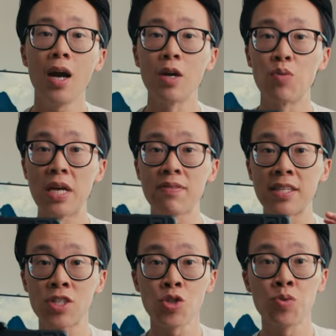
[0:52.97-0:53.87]
Alright, we have
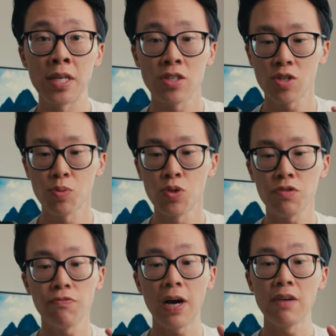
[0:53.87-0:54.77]
the Zhiyun
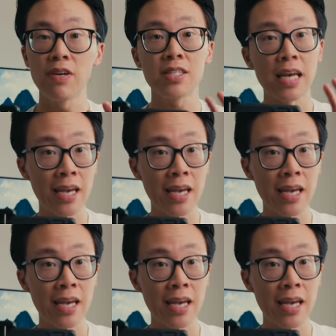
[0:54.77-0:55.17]
Smooth 5S